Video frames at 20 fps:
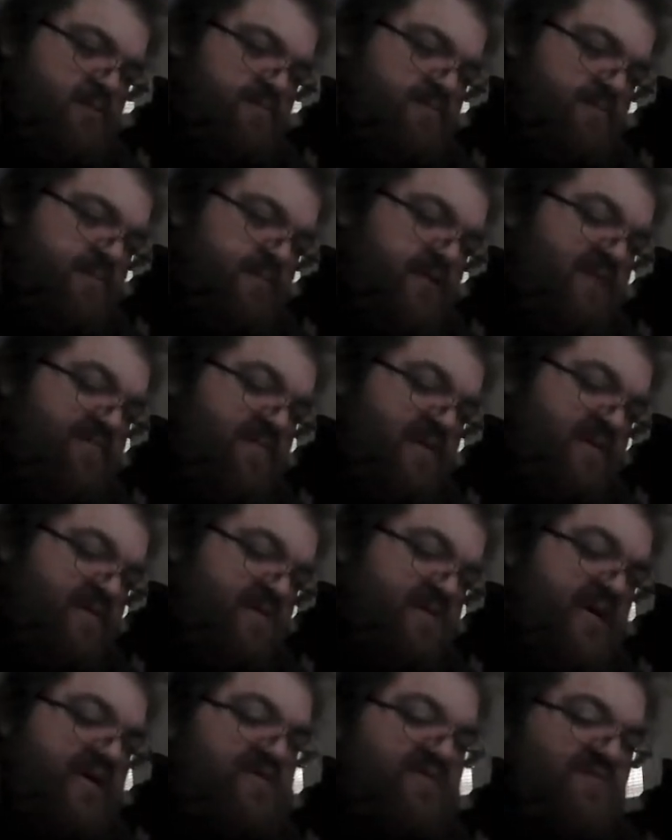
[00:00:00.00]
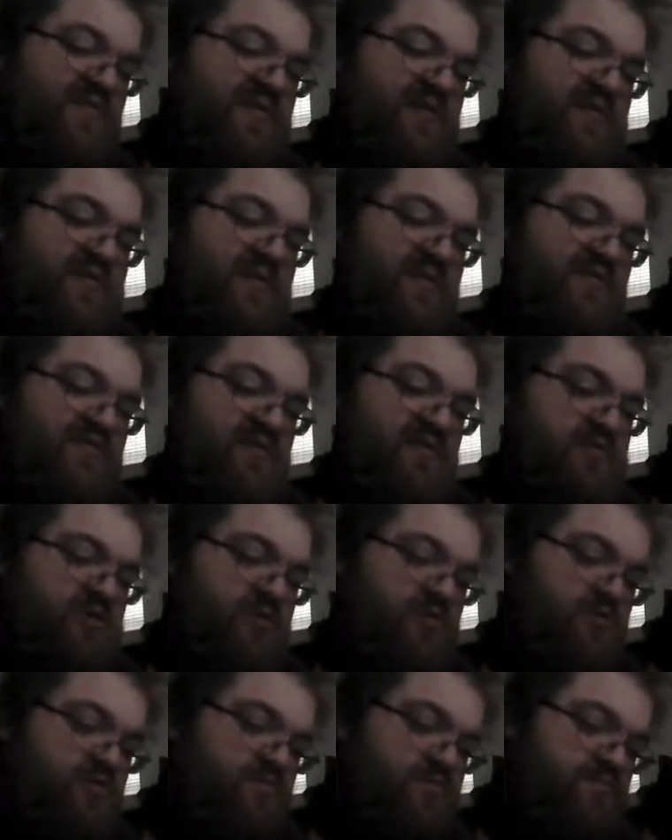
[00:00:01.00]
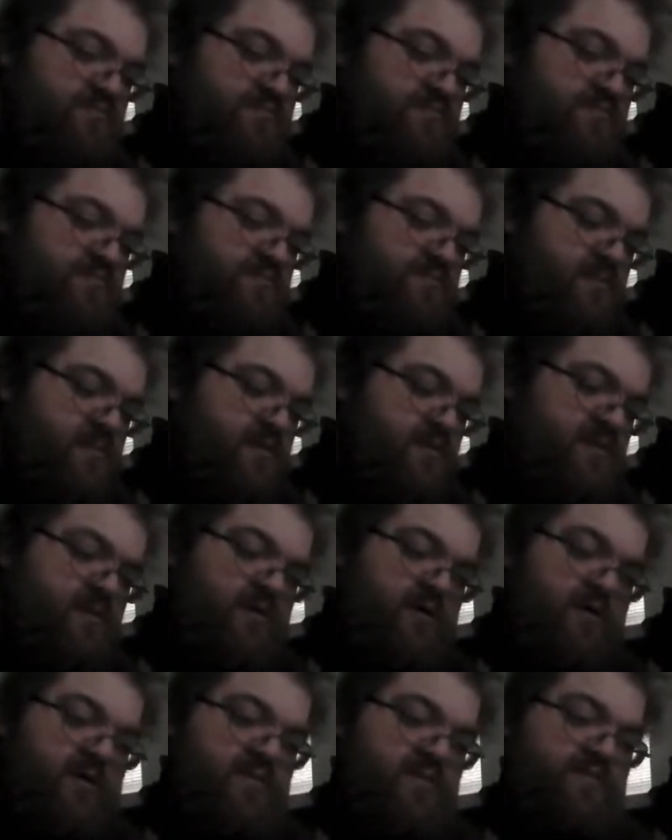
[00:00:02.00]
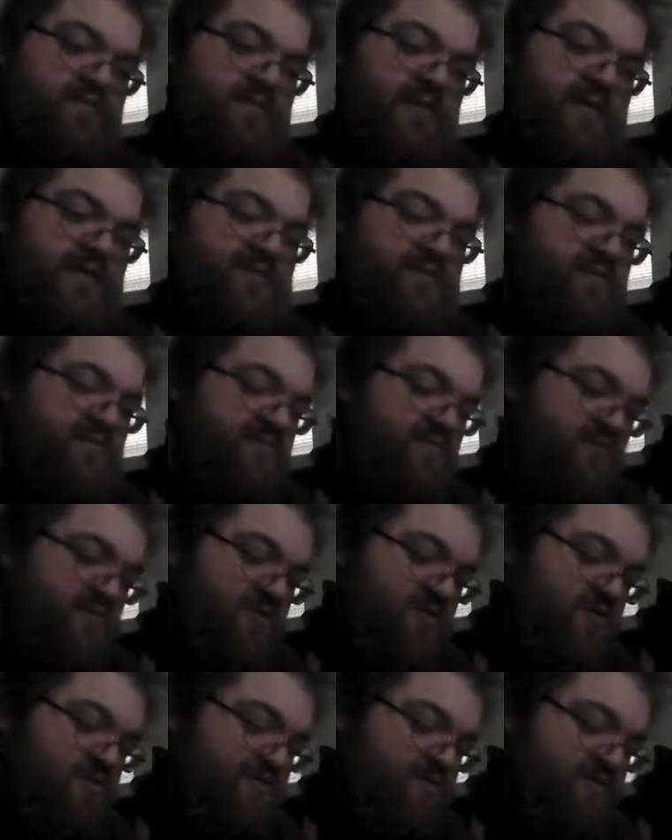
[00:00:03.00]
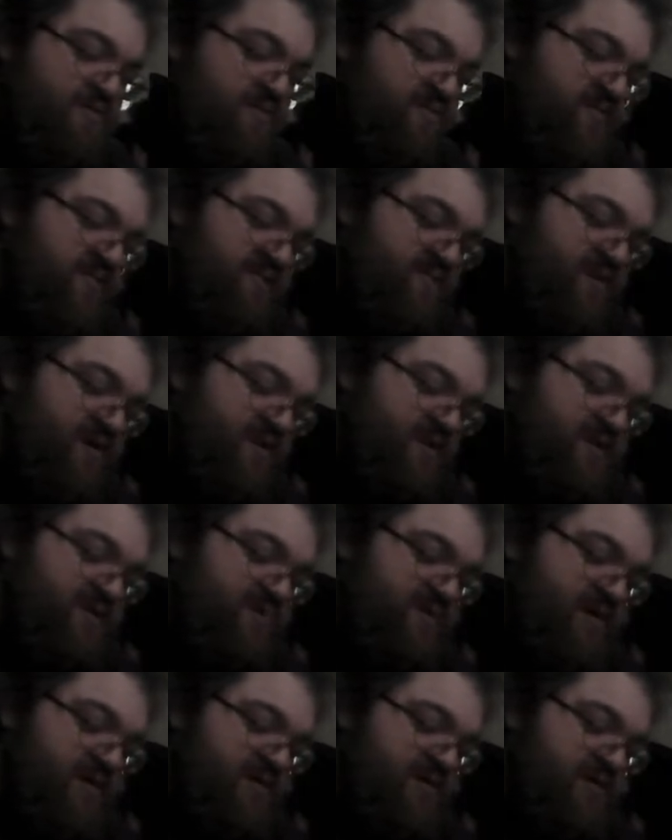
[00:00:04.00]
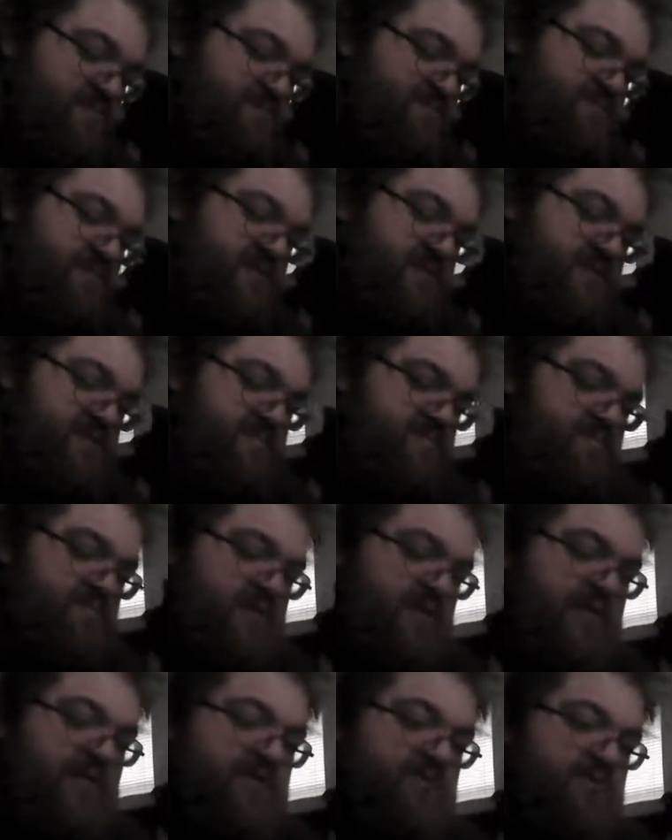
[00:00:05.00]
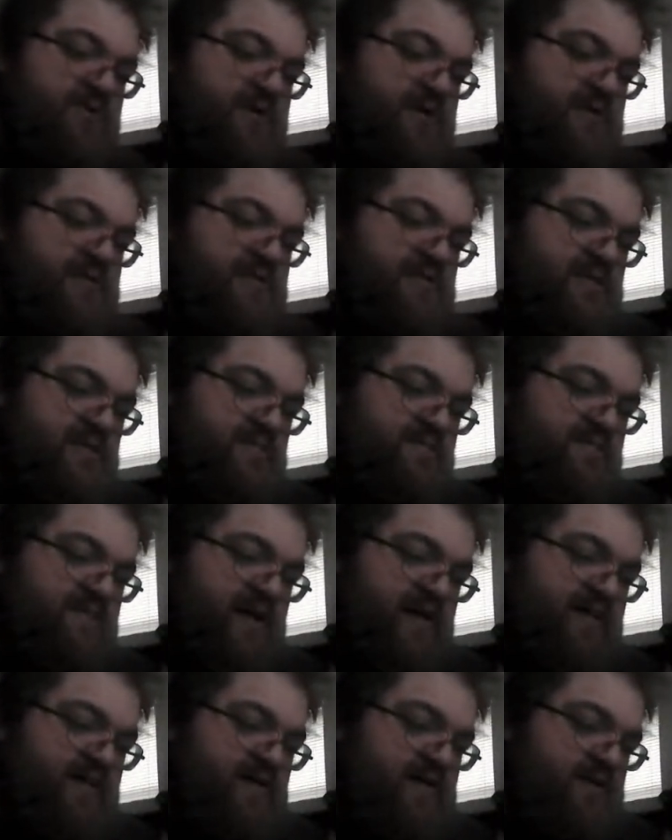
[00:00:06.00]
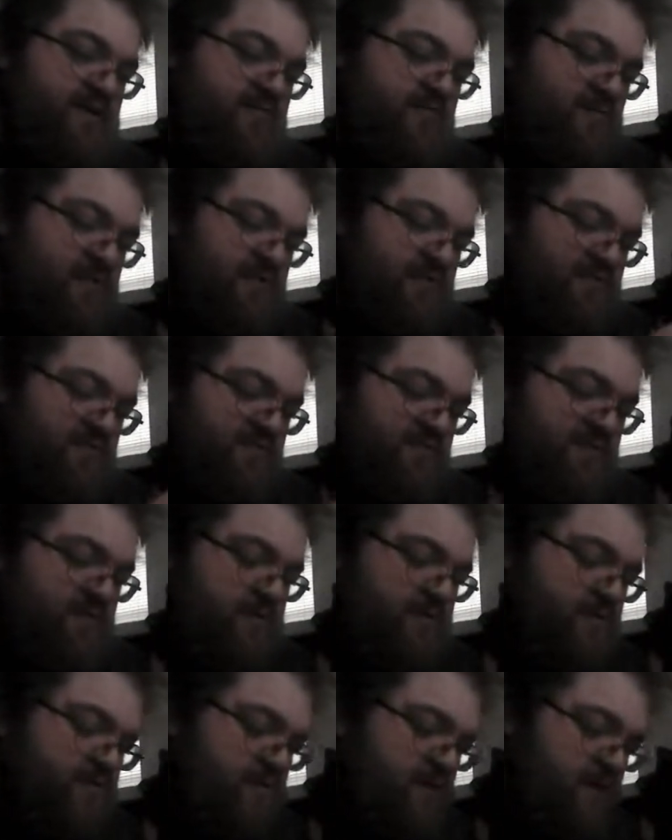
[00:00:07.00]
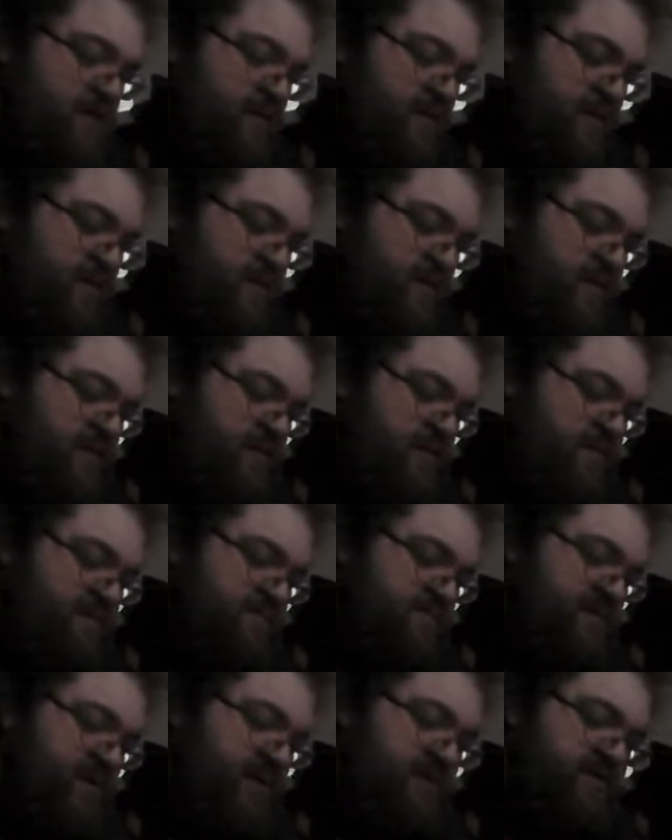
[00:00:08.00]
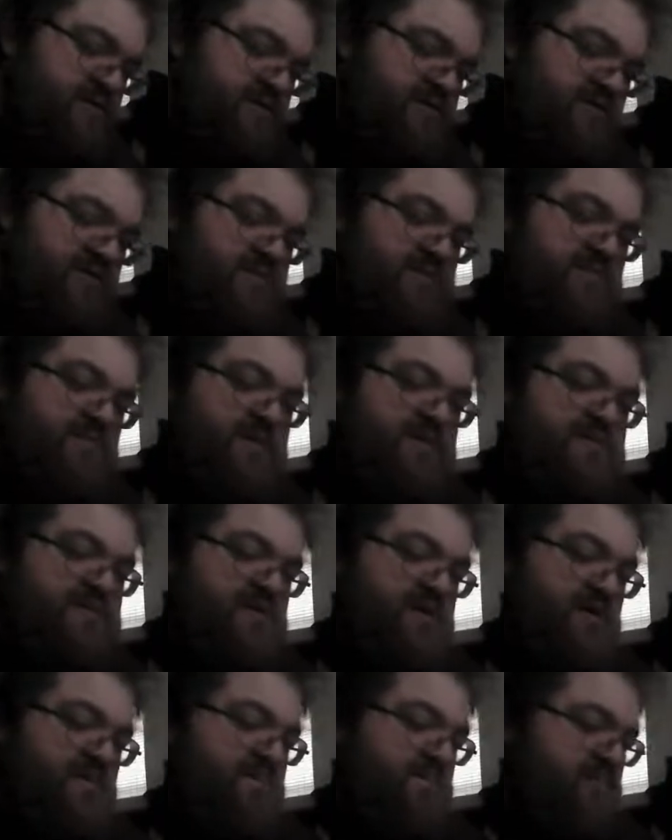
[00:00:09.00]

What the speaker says: Netflix Castlevania TV show. It's said before, if you haven't watched it, watch it. It's bloody glorious and violent and wonderful and all sorts of messed up.